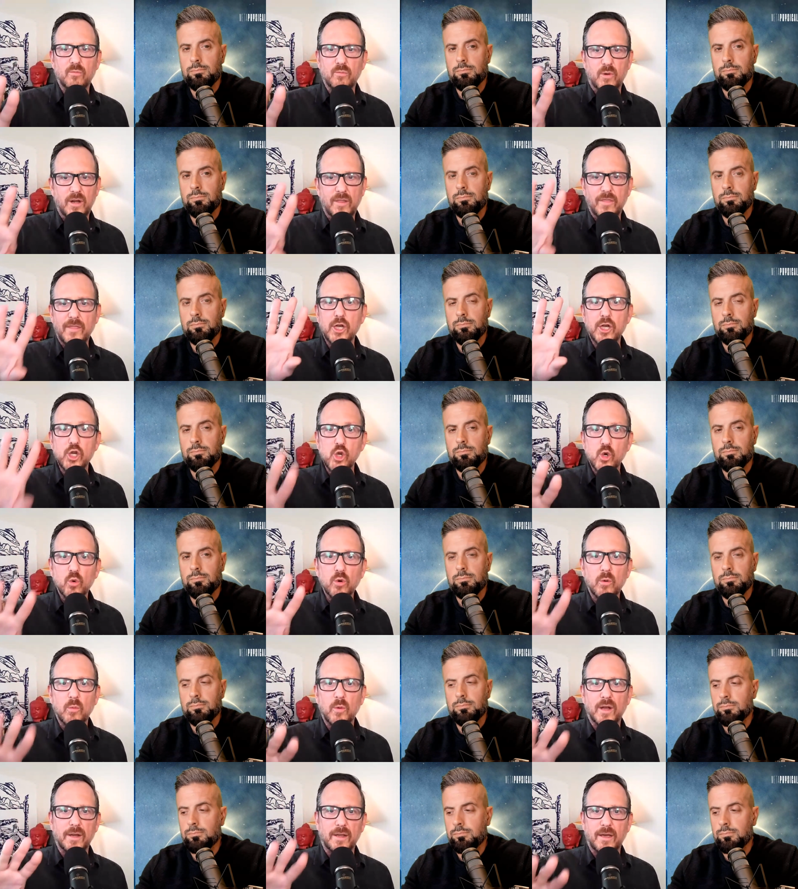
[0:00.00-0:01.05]
Speaker 1: where did the
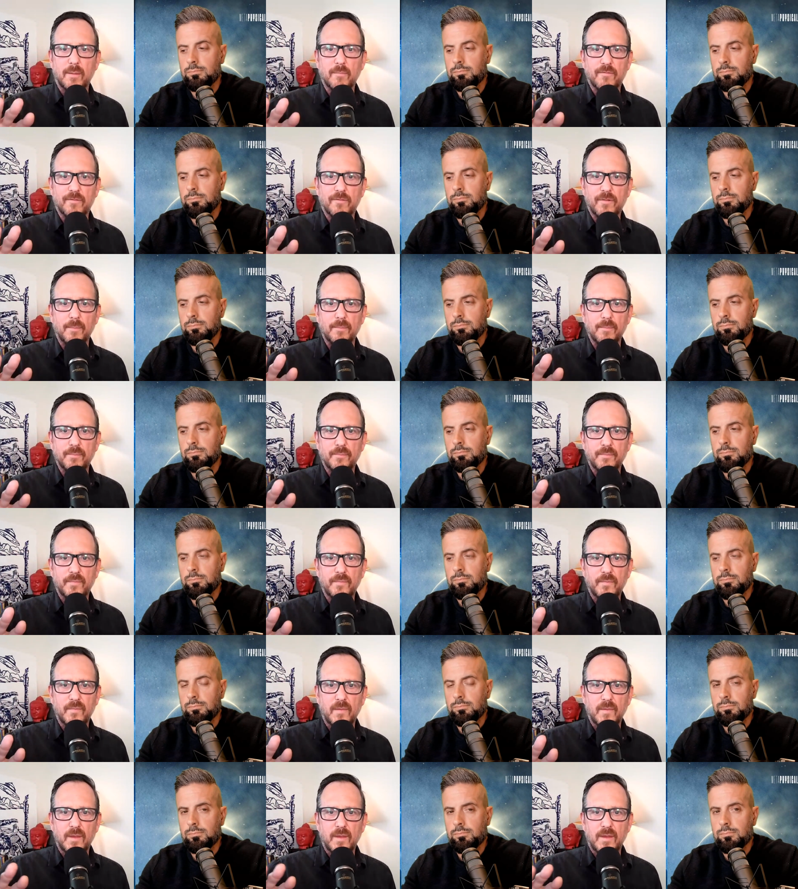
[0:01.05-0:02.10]
newer one come from
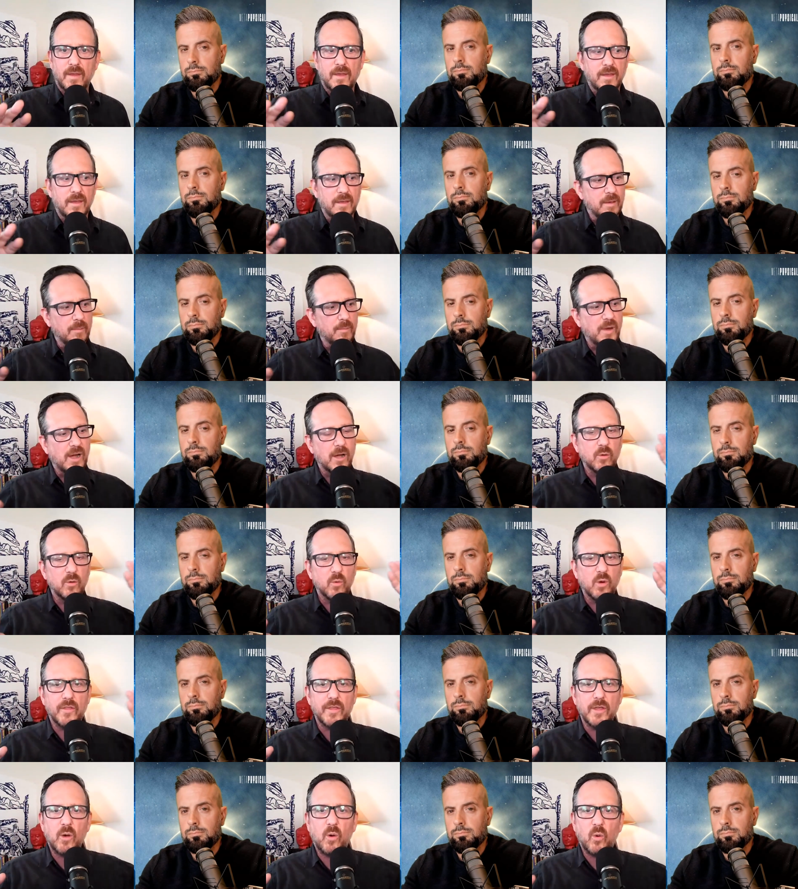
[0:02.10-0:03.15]
compared to
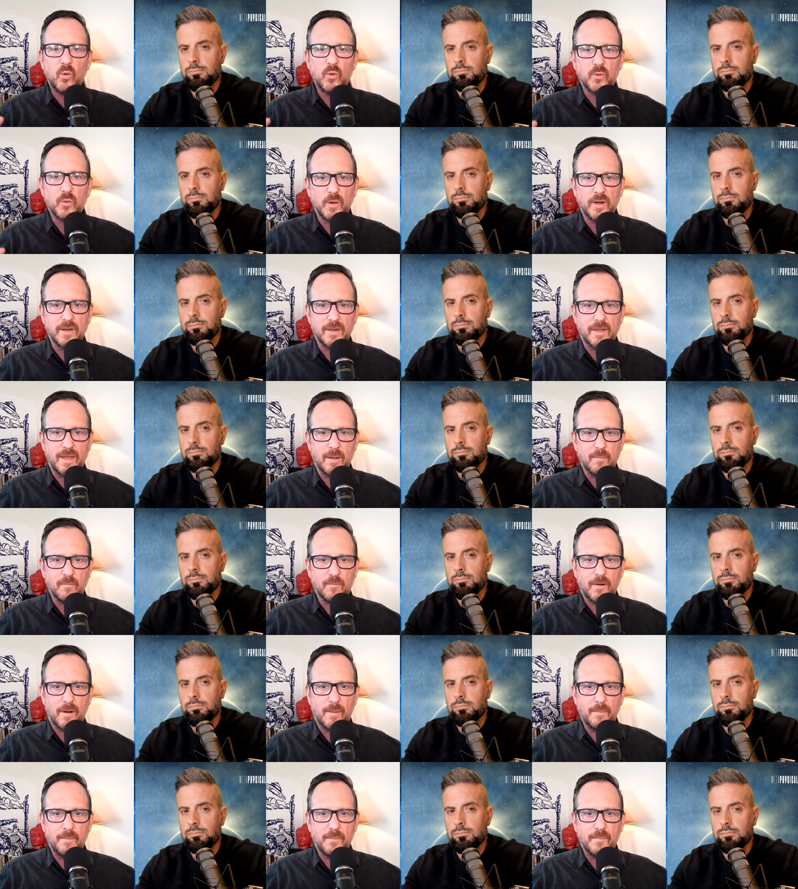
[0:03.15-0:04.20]
where the older one came
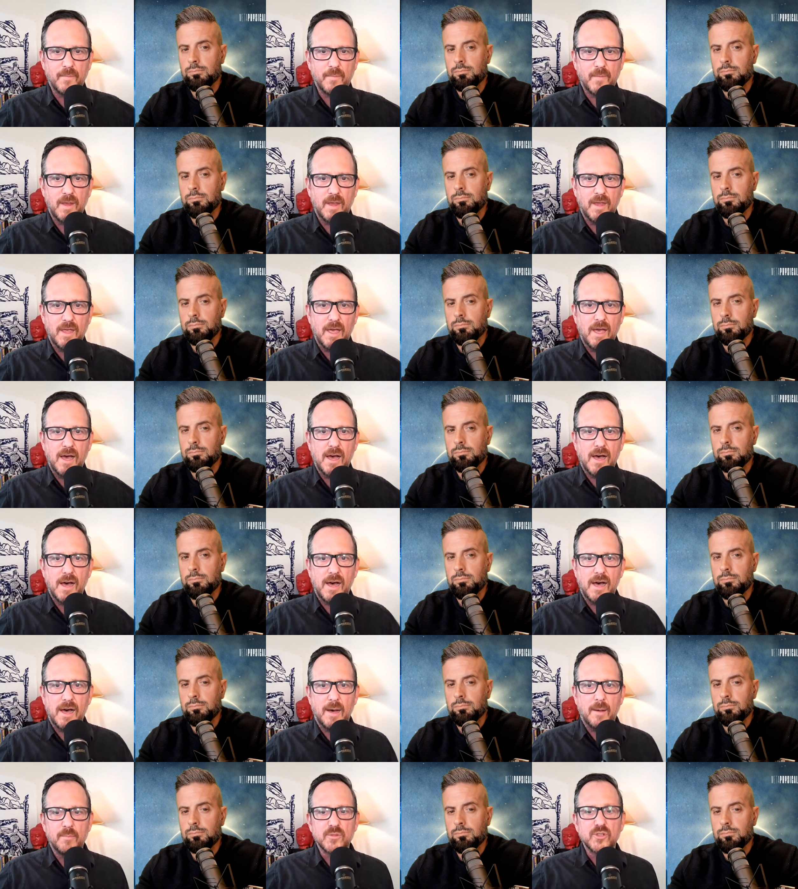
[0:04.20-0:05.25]
from.
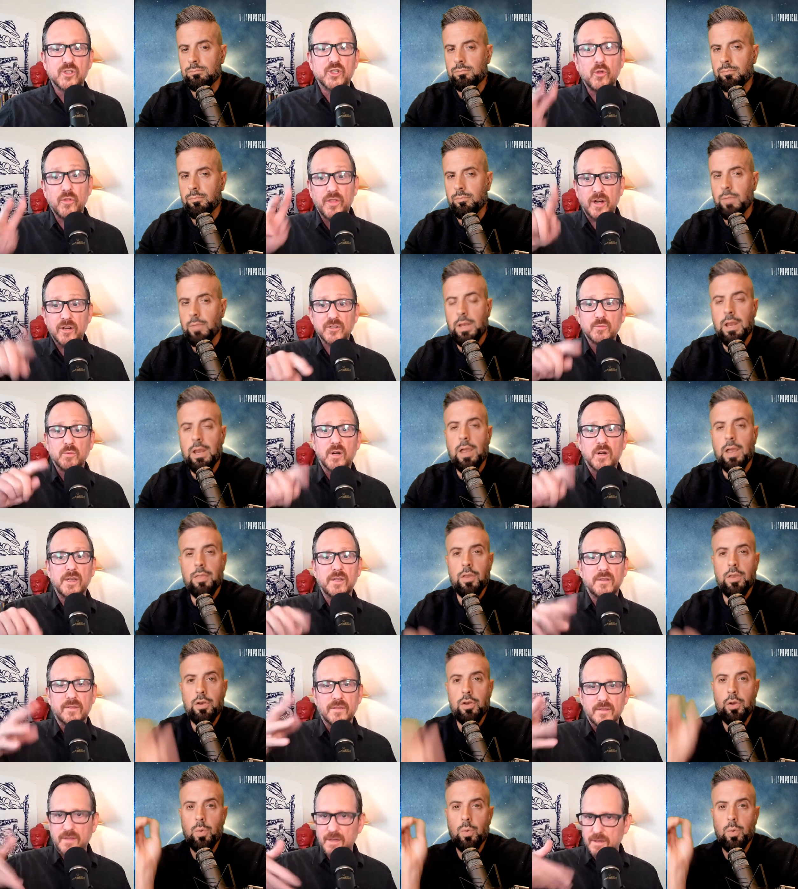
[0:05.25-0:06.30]
Um, so there's and, and the
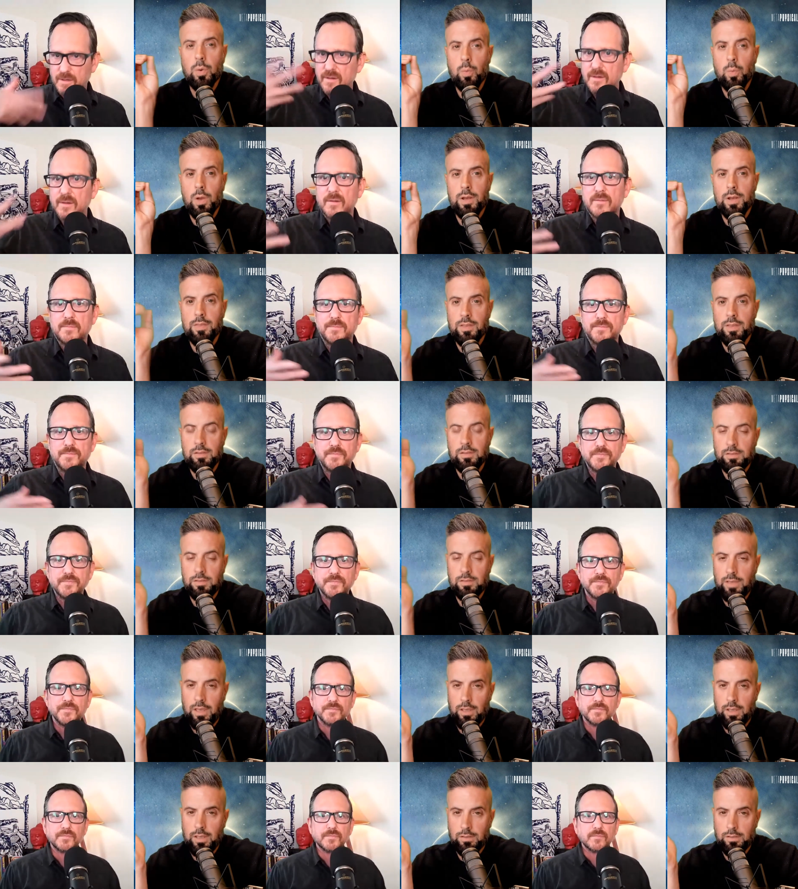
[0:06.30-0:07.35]
Speaker 2: newer one in this
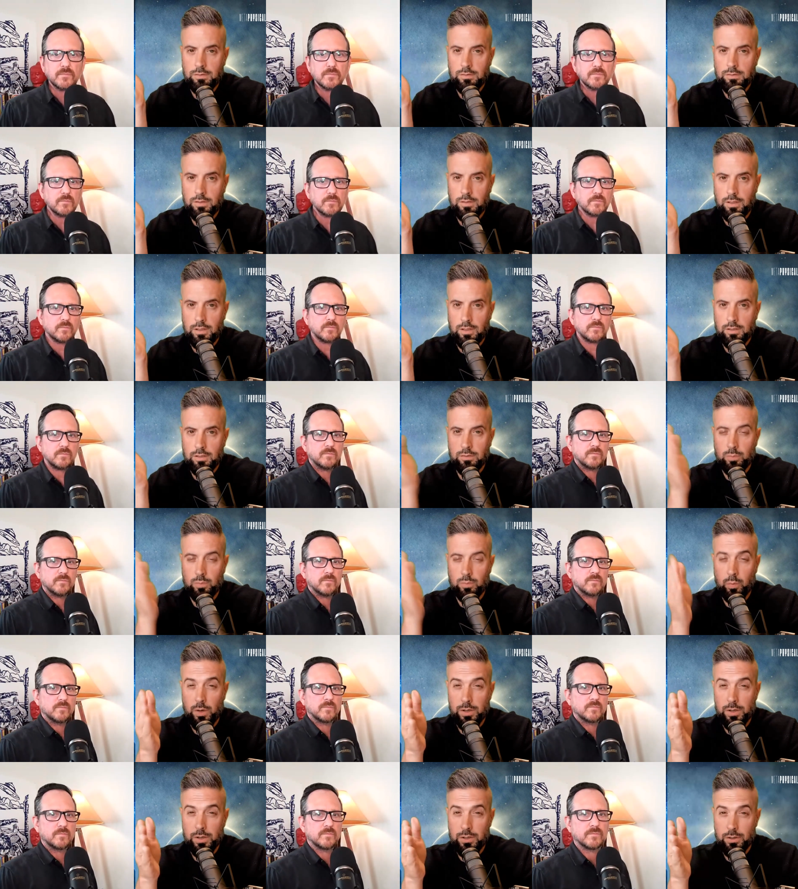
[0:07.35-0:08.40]
case is
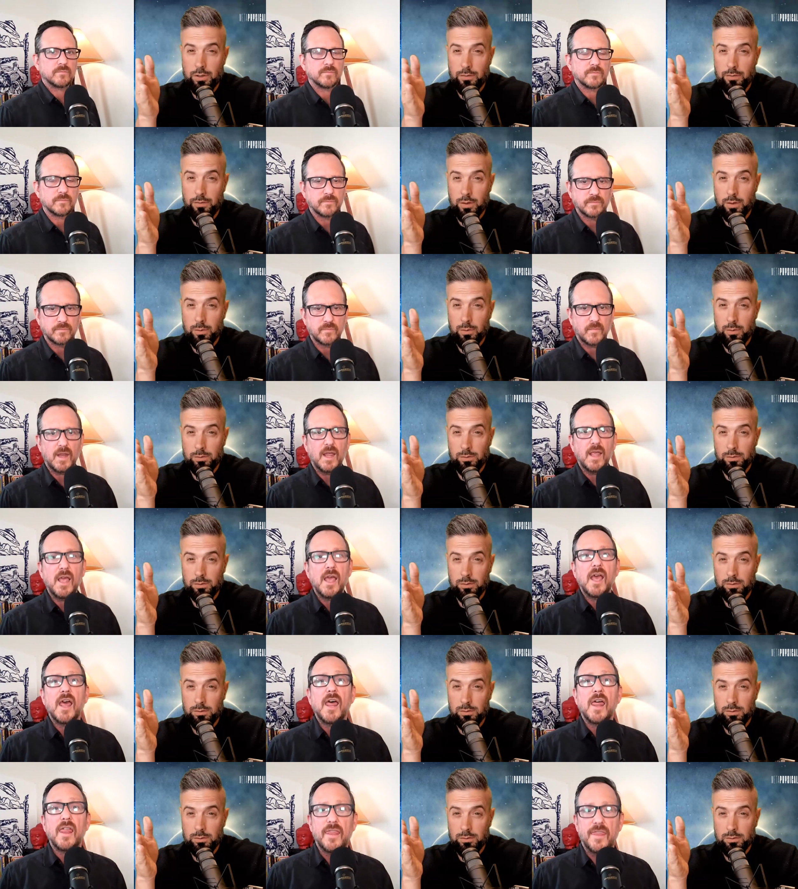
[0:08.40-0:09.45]
Speaker 1: which of those?
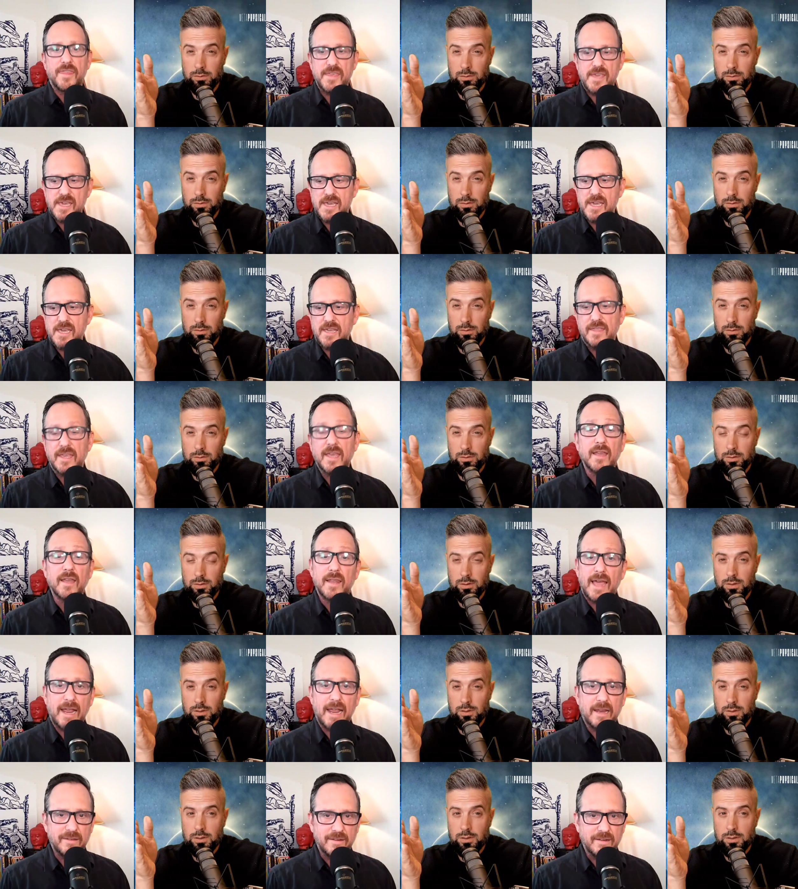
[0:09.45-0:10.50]
The the
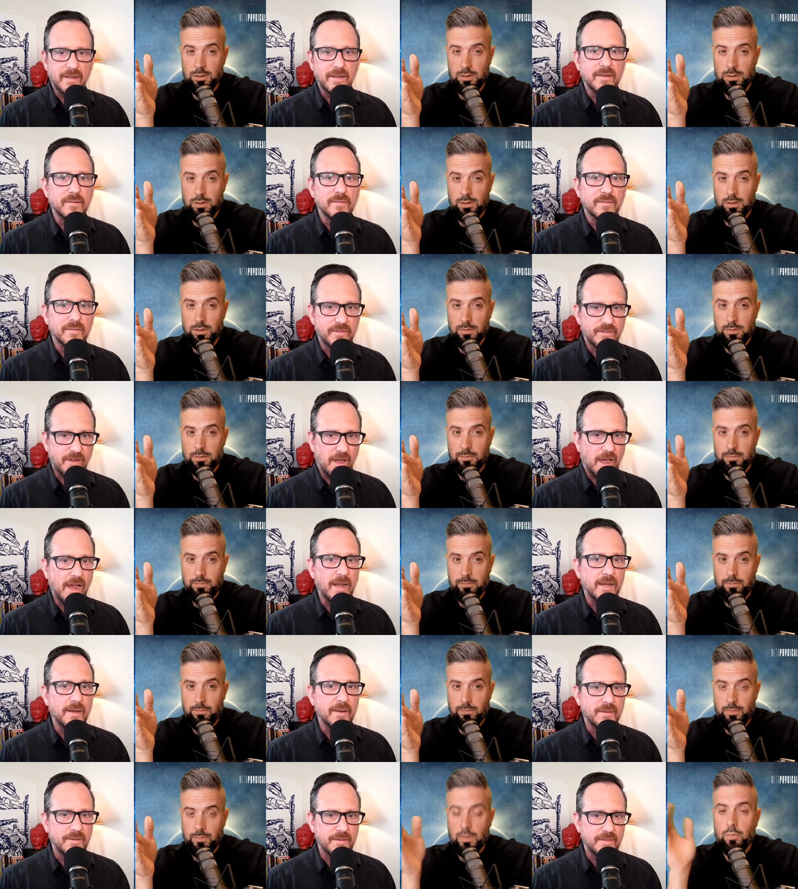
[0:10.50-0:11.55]
Atlantean
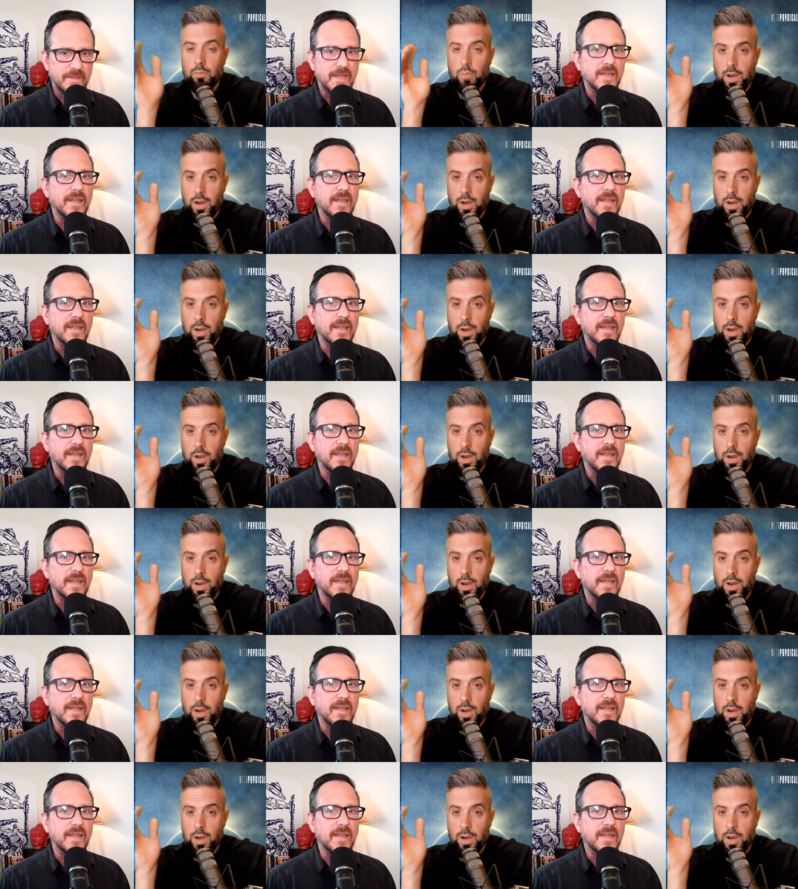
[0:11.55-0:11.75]
side, right? The